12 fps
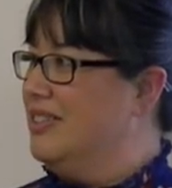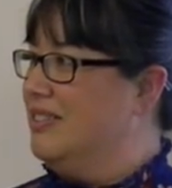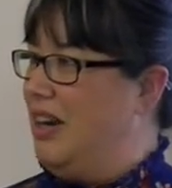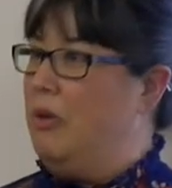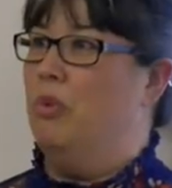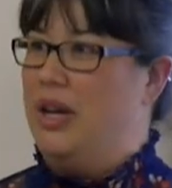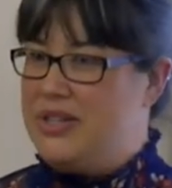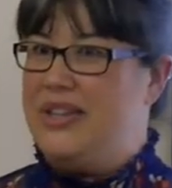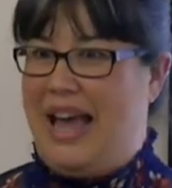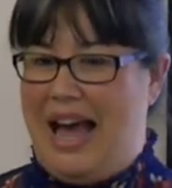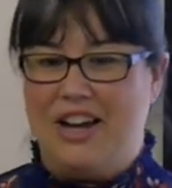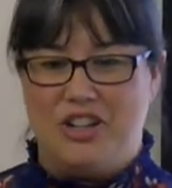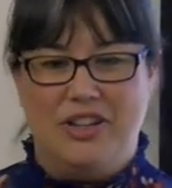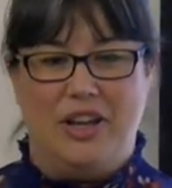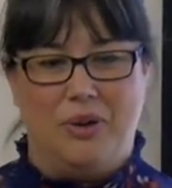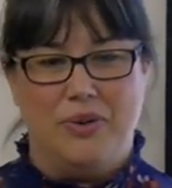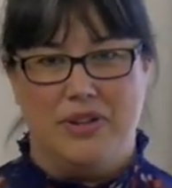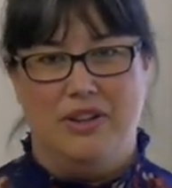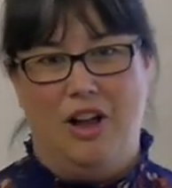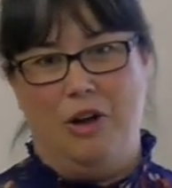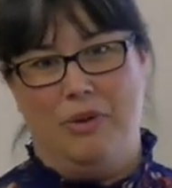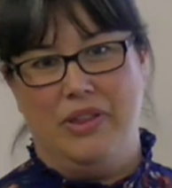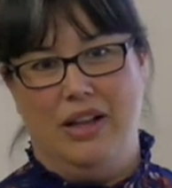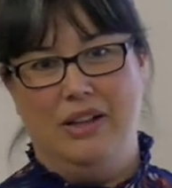Right? What's the action that goes along
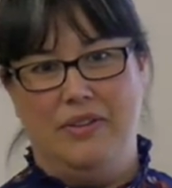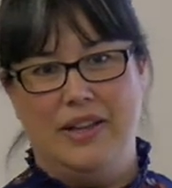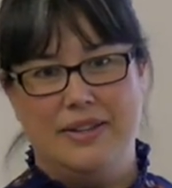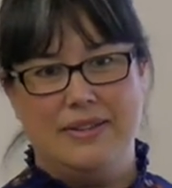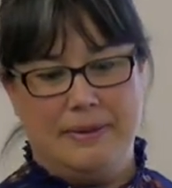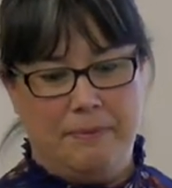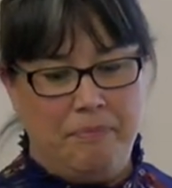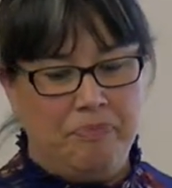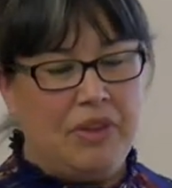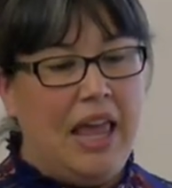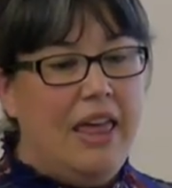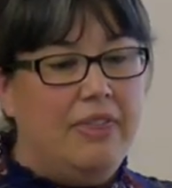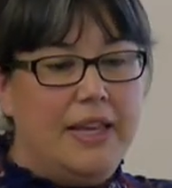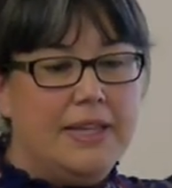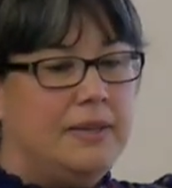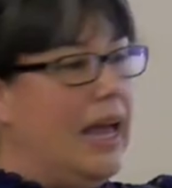with all of this? This